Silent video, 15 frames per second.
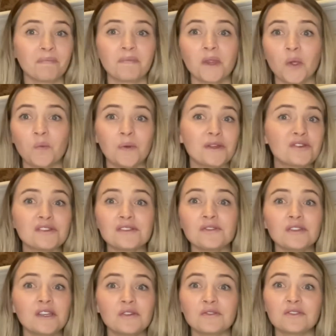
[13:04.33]
we just
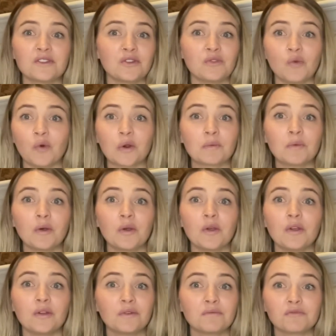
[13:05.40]
use the
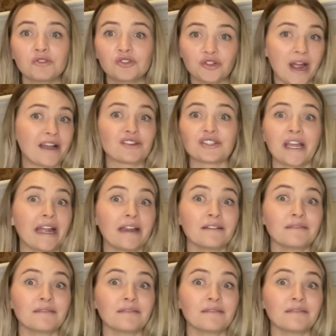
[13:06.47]
normal trash can.